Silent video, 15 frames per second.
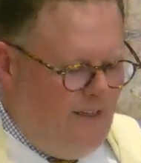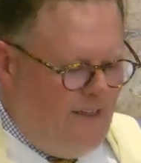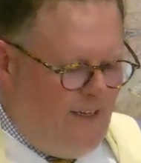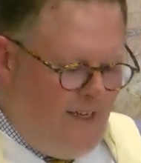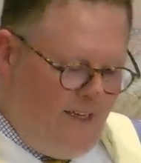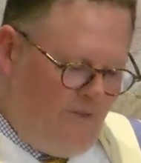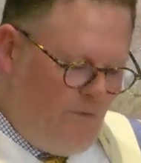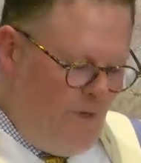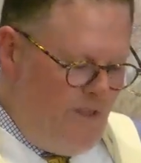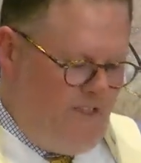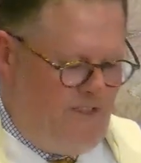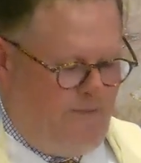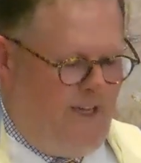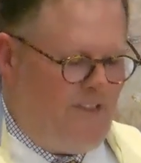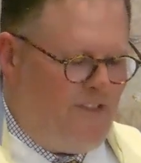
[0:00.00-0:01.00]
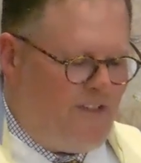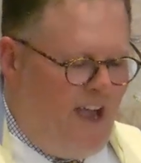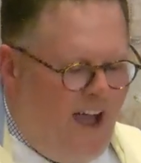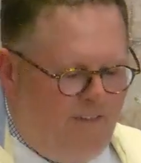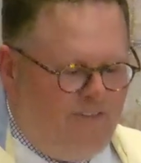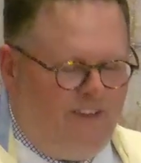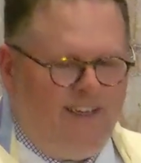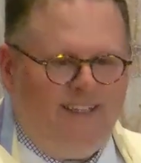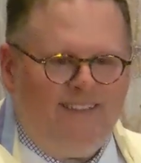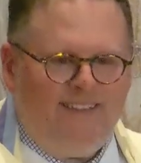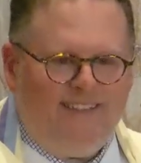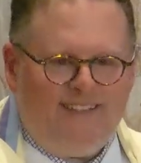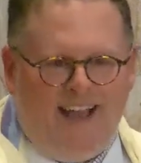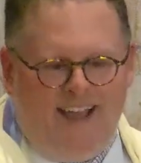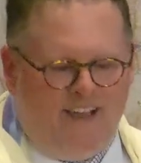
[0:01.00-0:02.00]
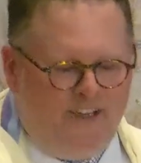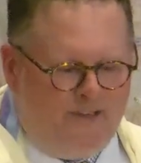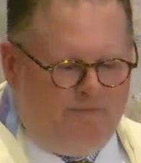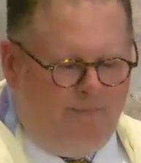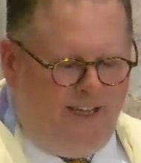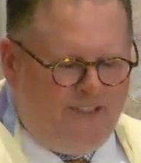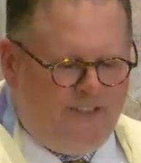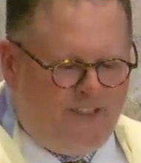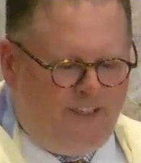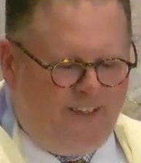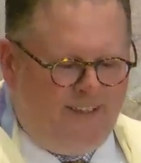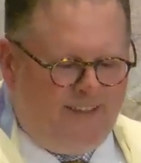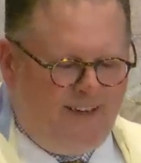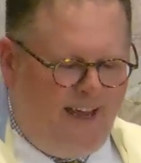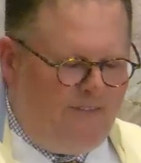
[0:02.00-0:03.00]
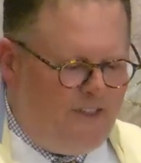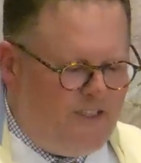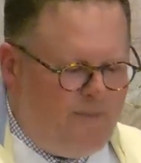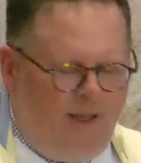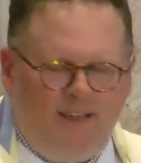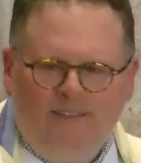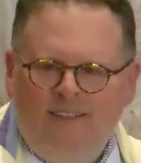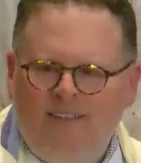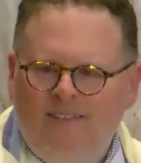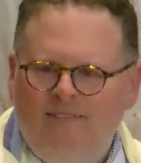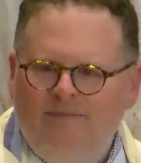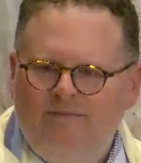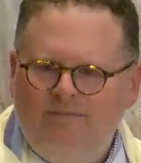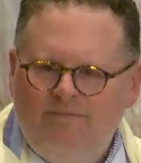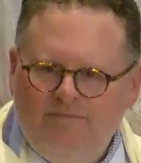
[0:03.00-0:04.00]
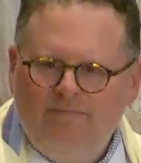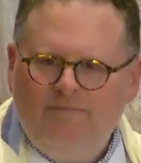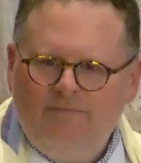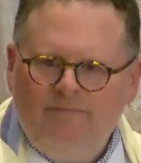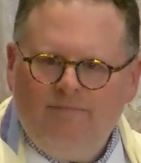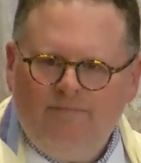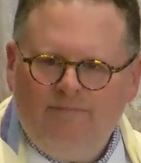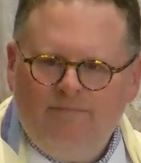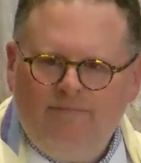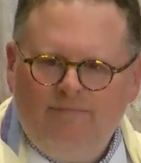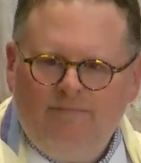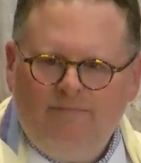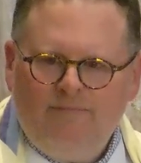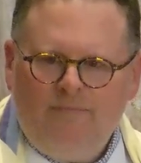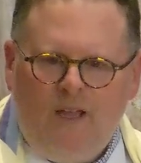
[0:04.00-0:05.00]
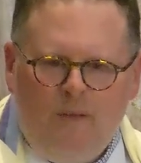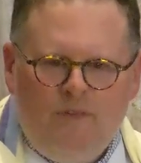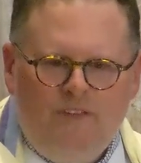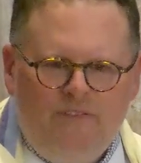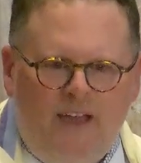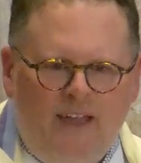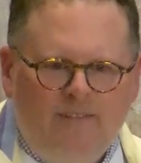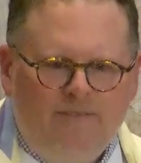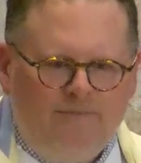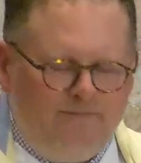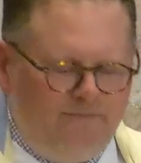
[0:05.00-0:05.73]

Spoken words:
And with as much confidence as I could muster, I responded, I'll be fine.